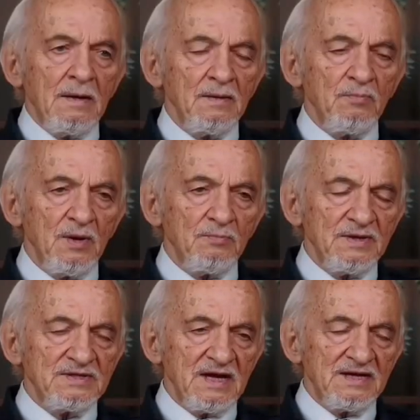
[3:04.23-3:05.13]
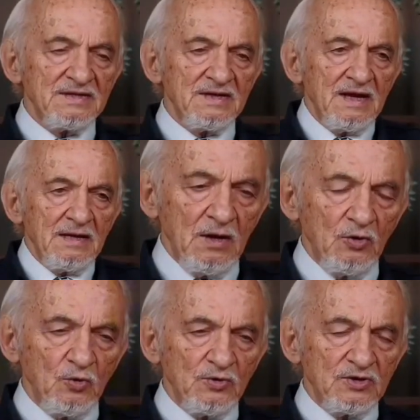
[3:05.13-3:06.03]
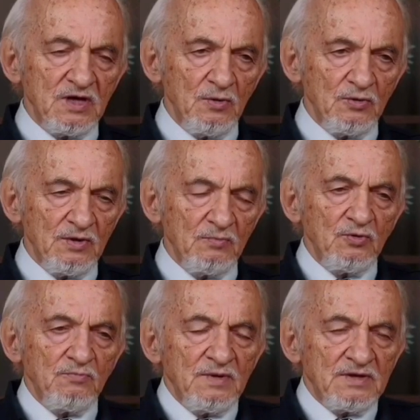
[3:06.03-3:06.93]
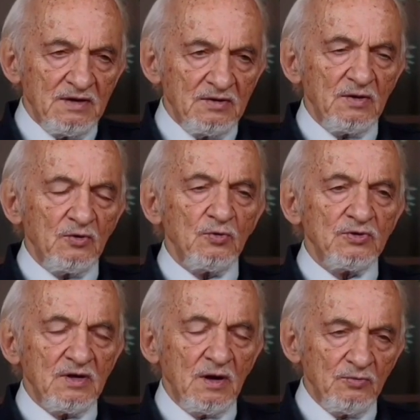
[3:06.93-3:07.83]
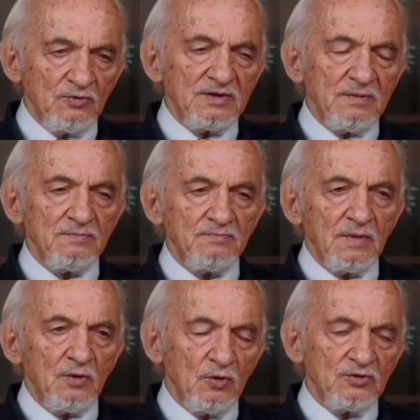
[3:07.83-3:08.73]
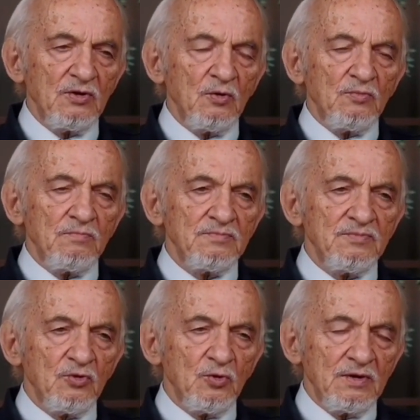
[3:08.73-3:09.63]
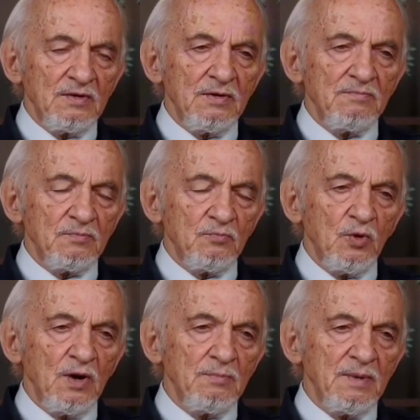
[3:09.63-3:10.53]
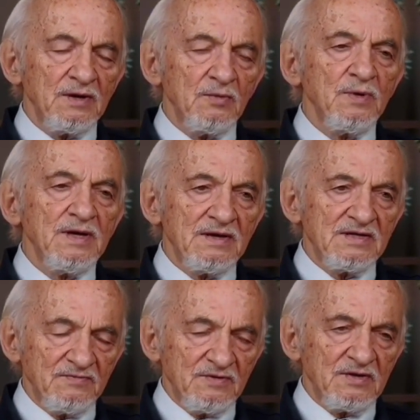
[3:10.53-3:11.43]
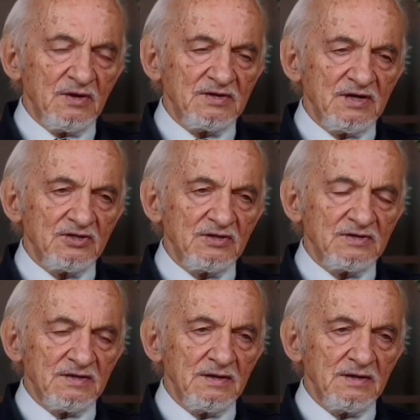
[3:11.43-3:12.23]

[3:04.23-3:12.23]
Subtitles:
Well, besides that, a cold shower and movement under a cold shower is also joint work, by the way, in different conditions.